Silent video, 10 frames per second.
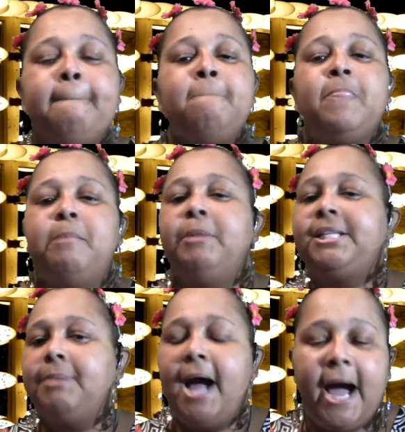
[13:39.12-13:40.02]
makes
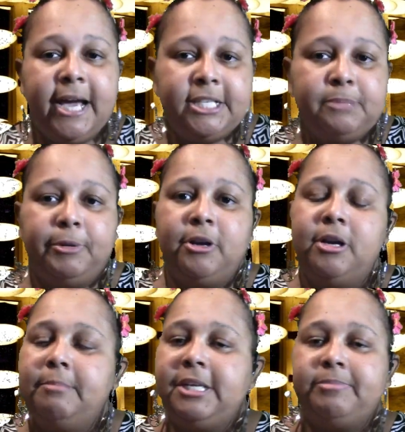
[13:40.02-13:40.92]
my eyes burn,
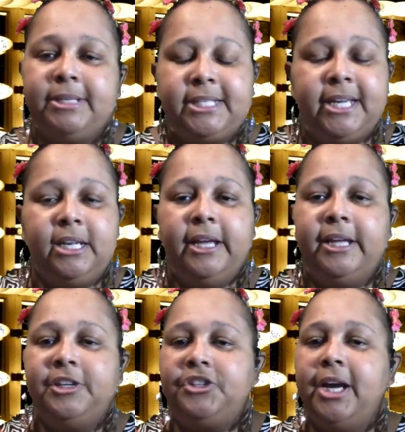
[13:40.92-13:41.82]
it makes my skin
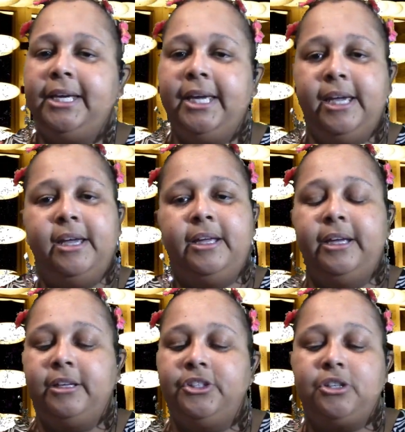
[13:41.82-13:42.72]
itch.
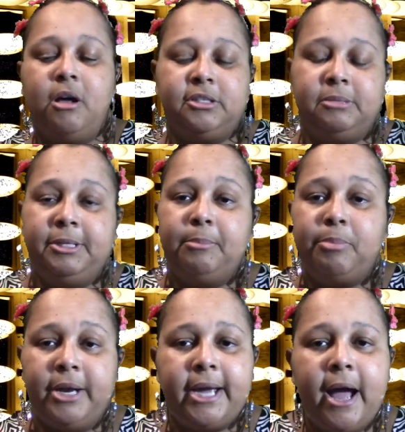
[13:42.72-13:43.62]
It just causes me to
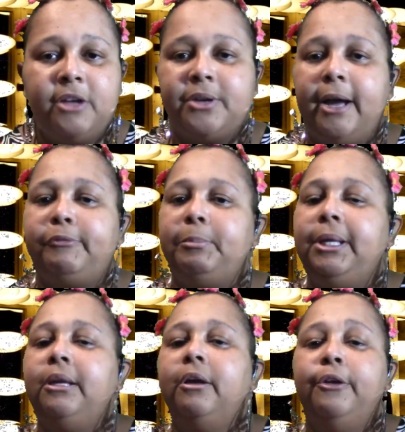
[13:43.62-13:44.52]
break out, so I have to
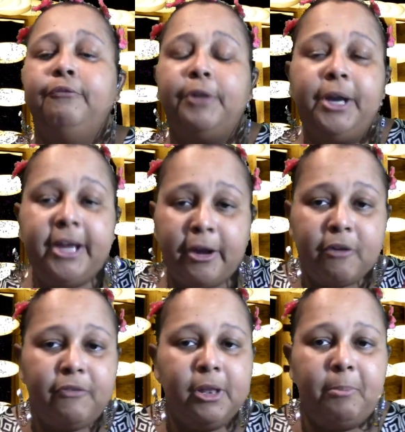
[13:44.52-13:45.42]
be very
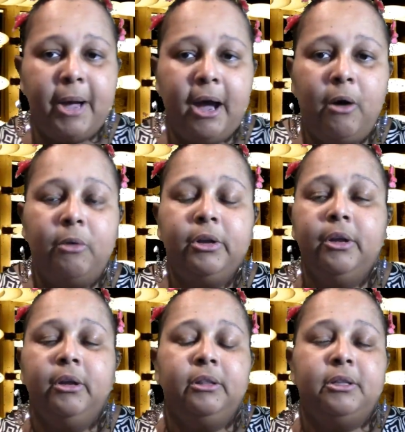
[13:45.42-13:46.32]
careful about
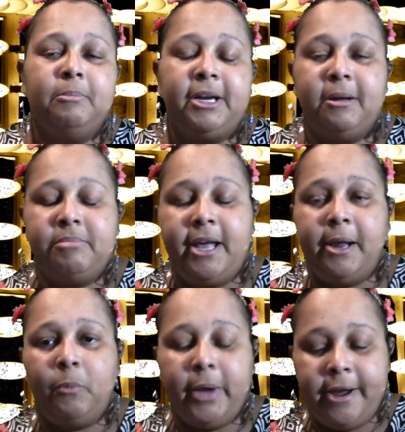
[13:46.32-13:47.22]
the makeup that
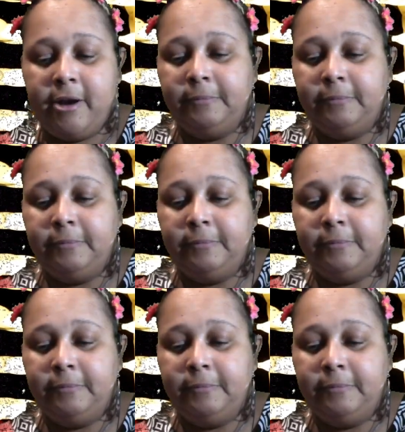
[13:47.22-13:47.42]
I wear.